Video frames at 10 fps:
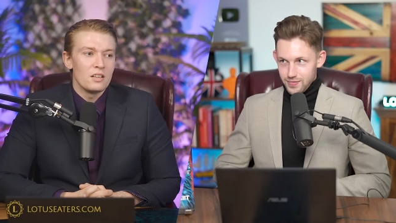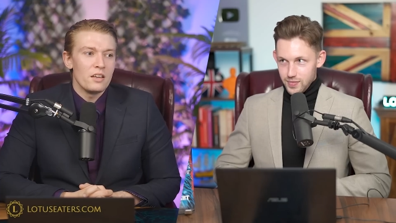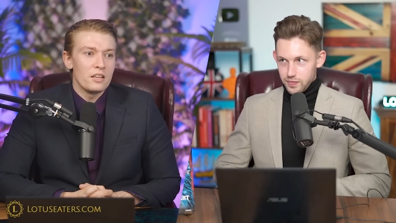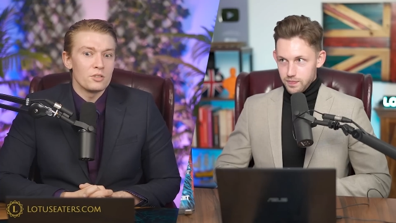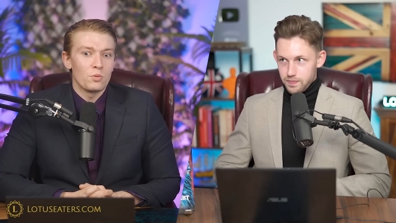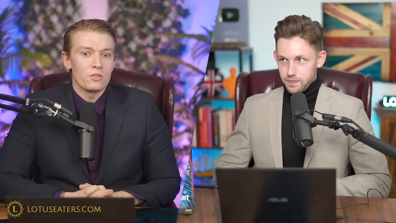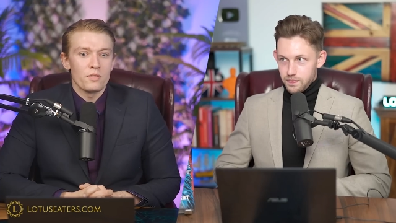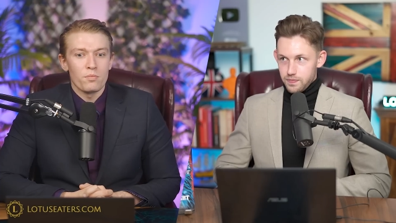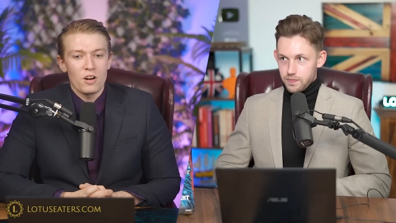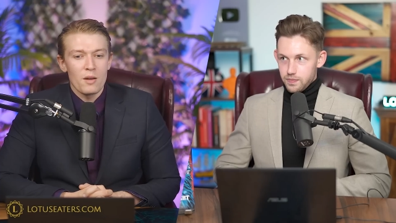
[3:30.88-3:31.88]
Speaker 1: is one of the
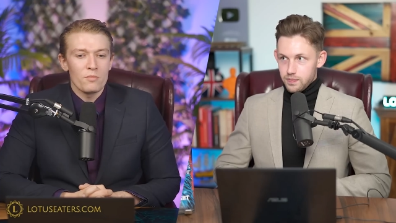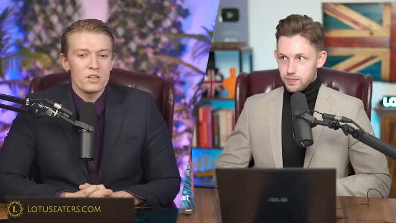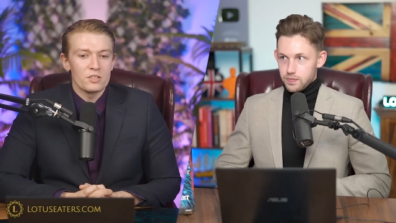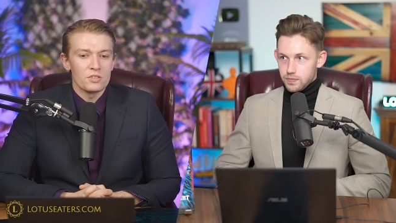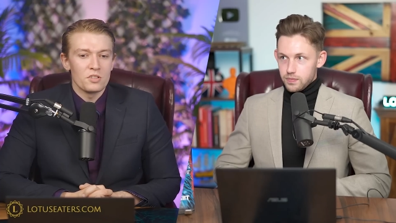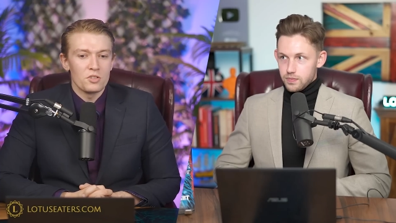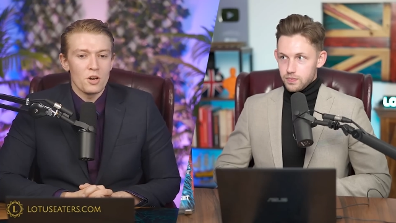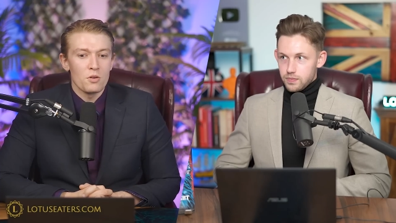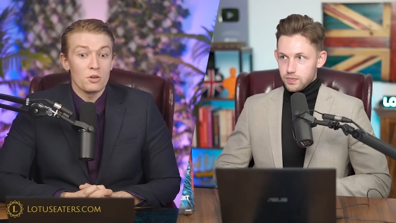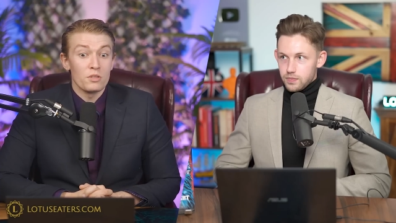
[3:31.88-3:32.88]
prime reasons that
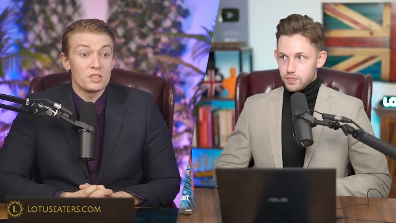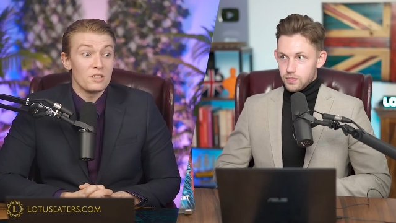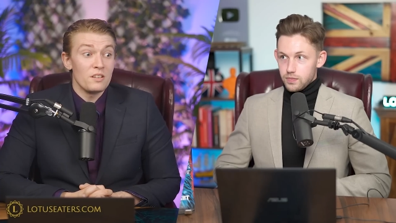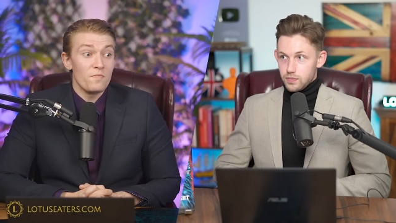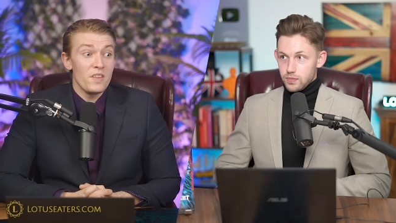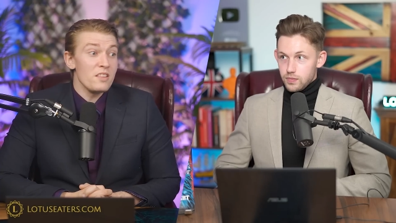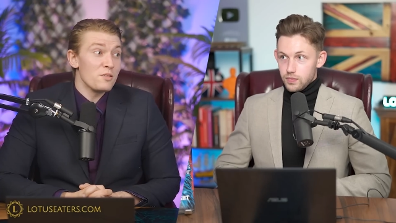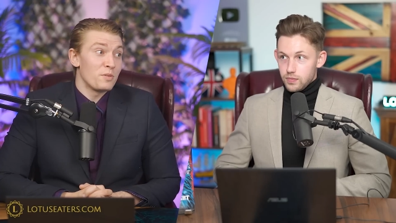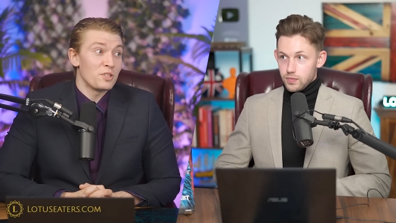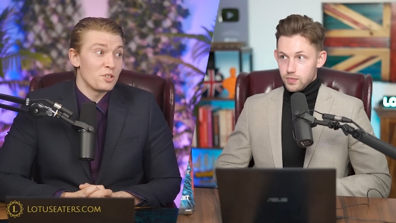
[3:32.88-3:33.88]
Joker is in the
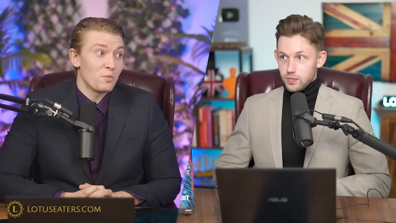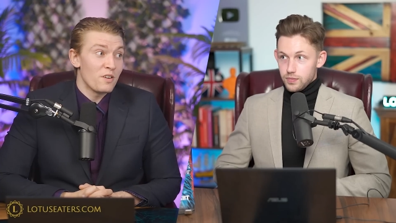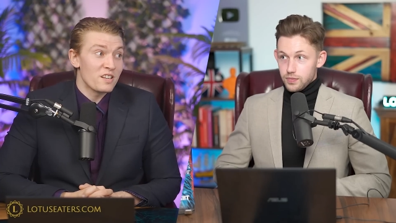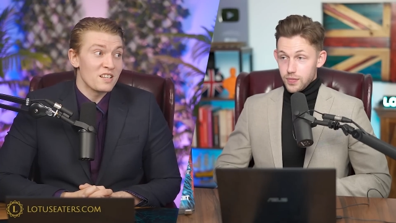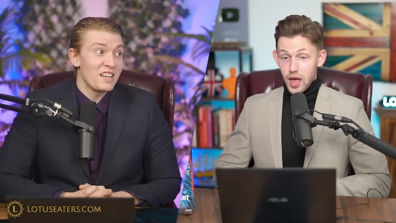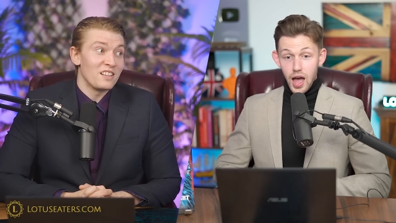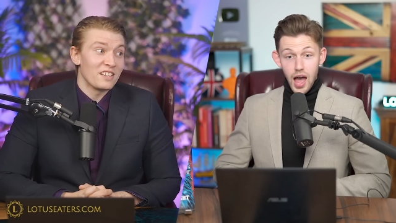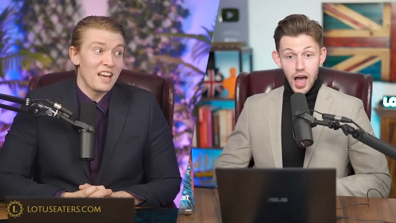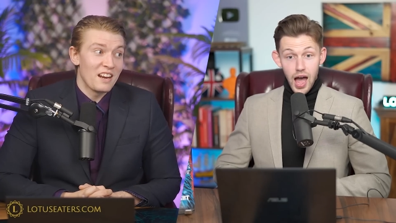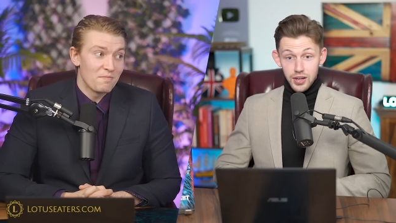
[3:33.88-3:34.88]
position where he can kill
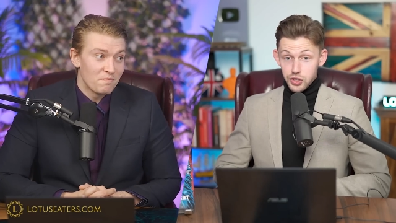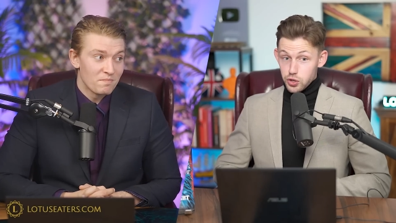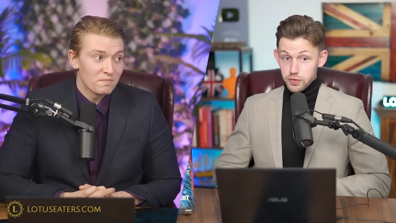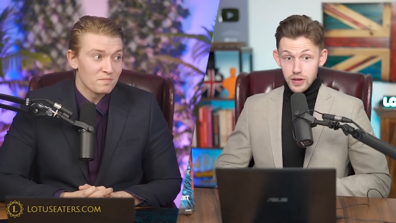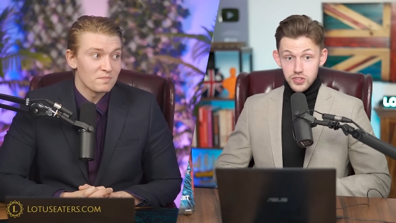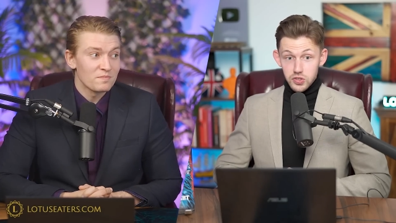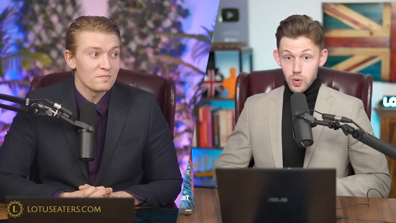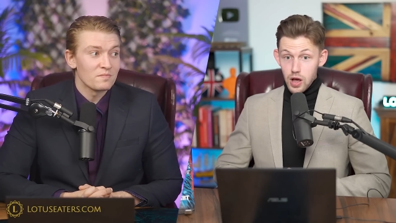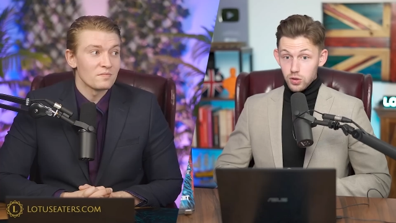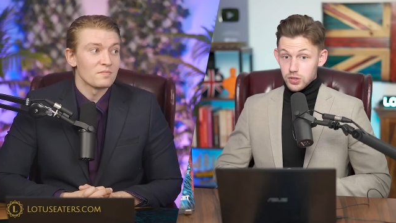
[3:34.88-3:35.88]
again. And
Speaker 2: Two-Face as
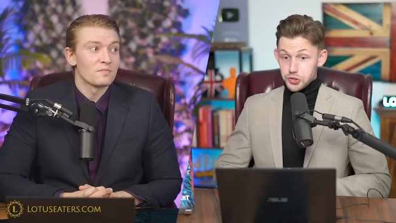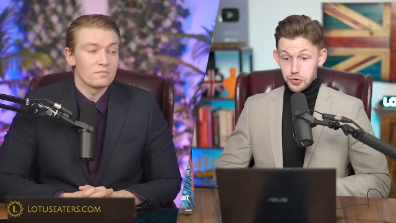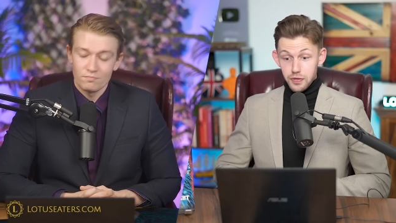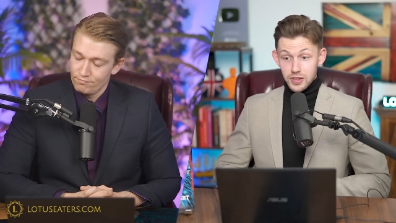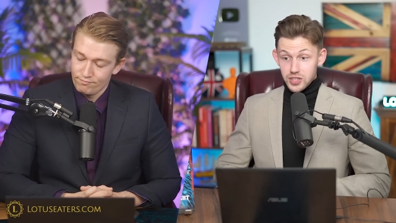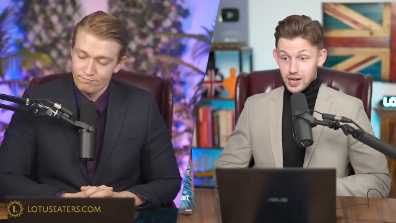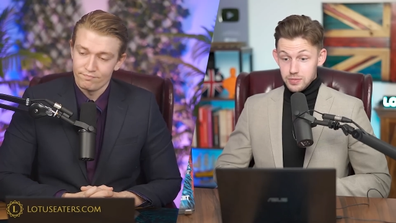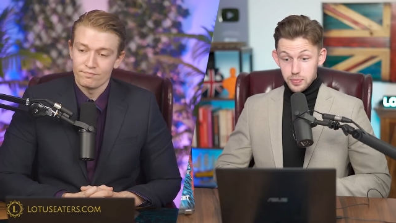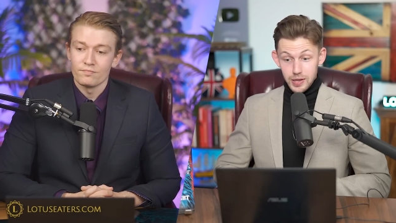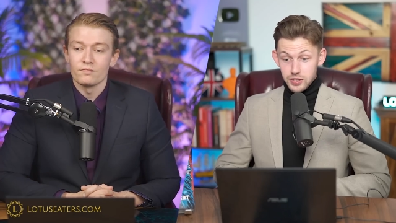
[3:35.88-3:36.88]
well, and Two-Face
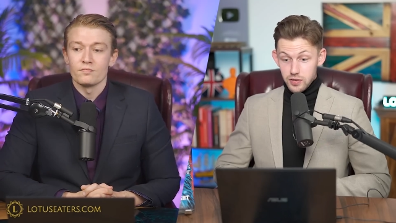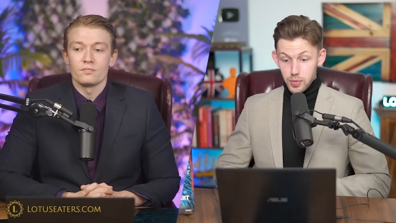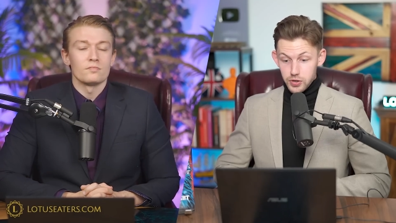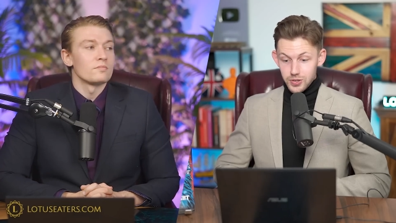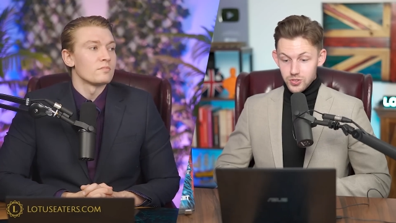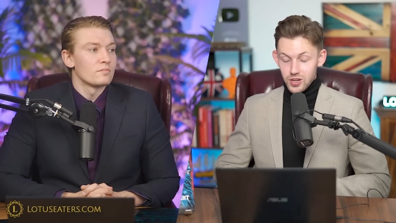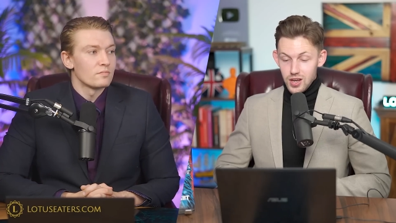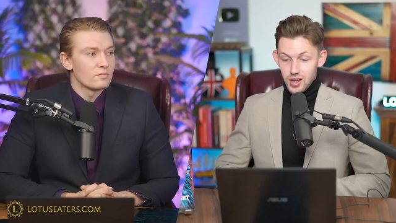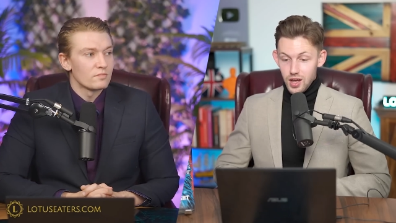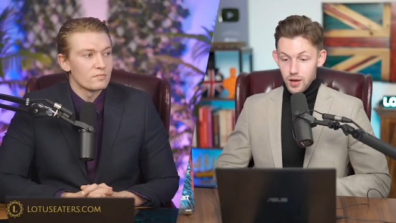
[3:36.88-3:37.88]
claims plenty of bodies.
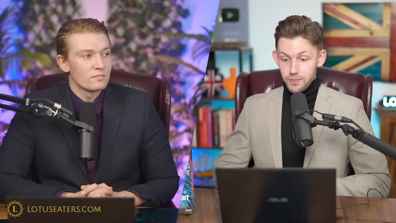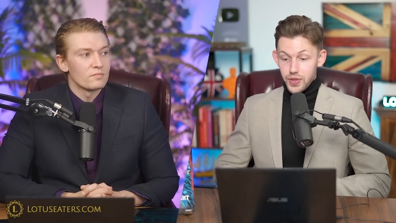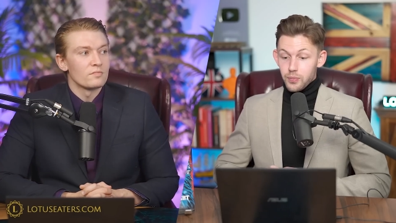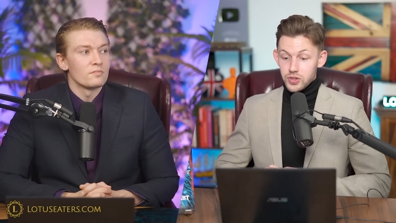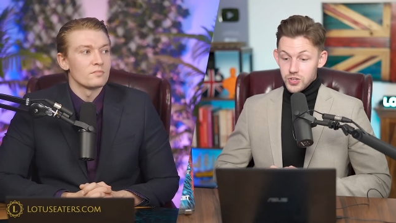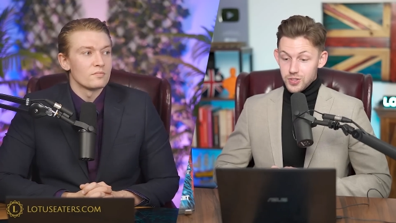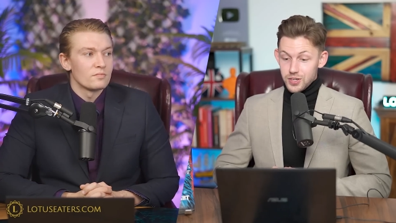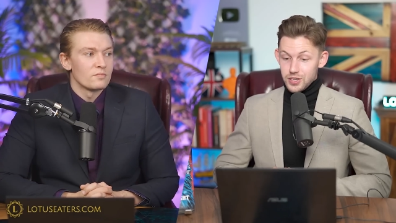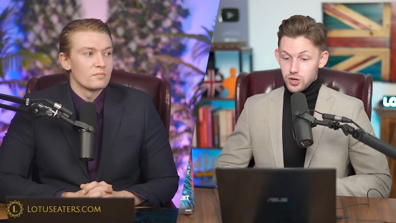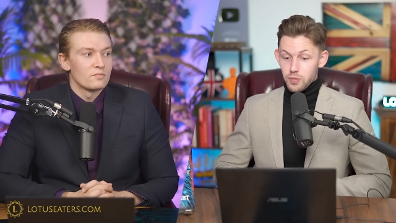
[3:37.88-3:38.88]
Um, then we see
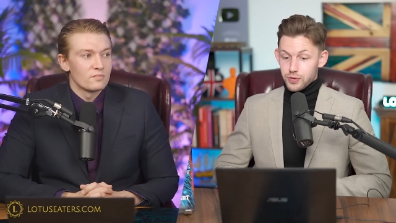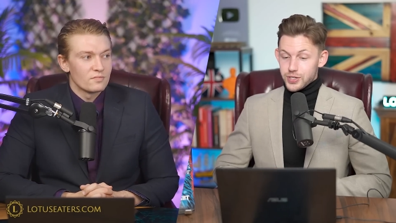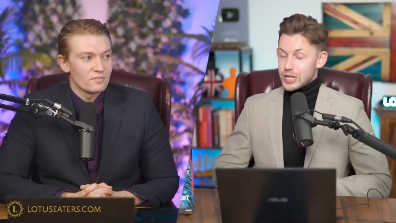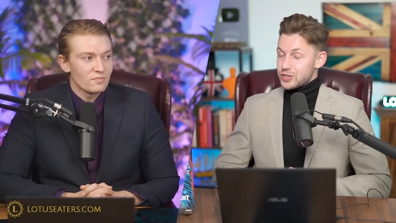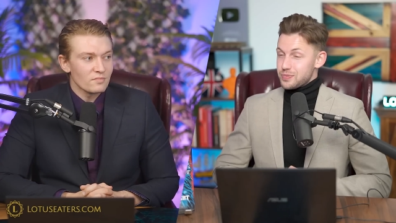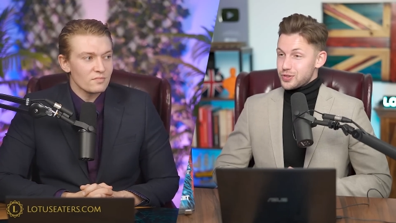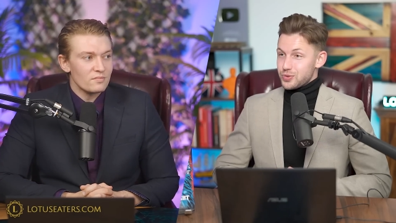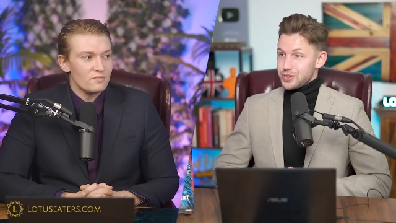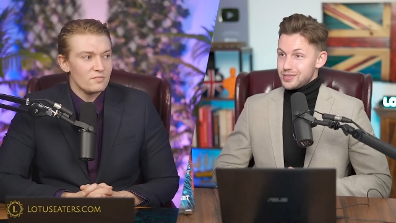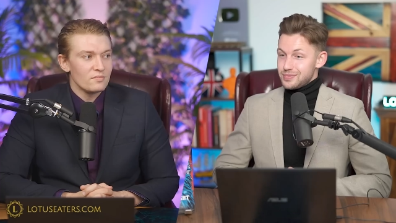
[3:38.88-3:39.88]
the confrontation
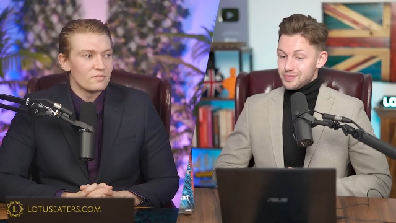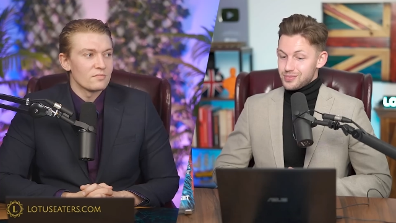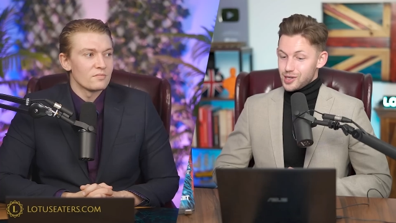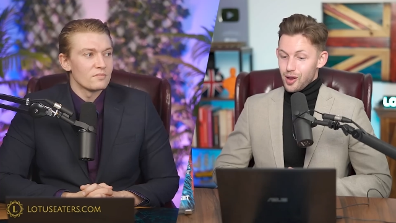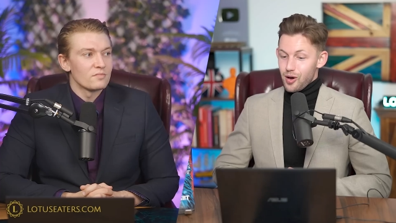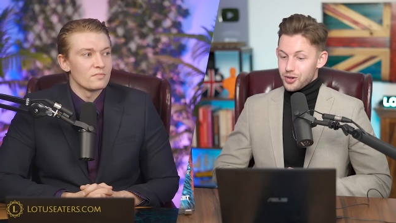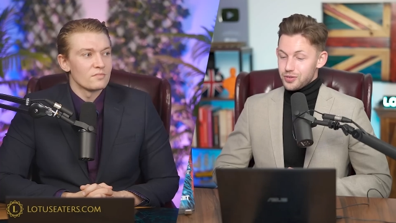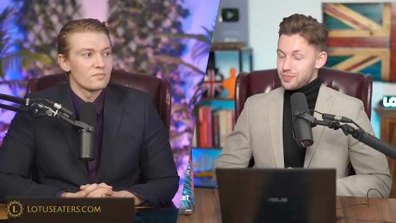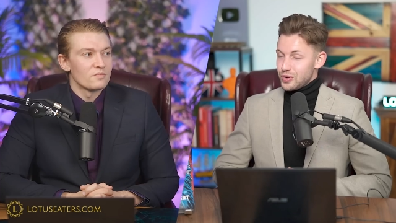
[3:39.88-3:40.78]
between Clark and